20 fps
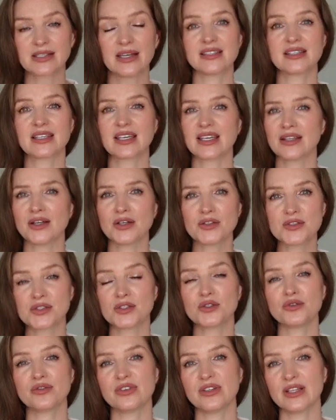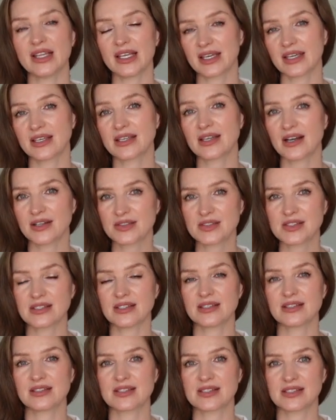It can also feel like a
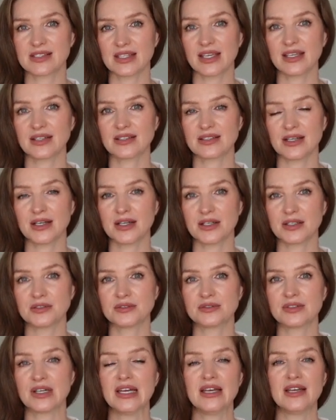constant state of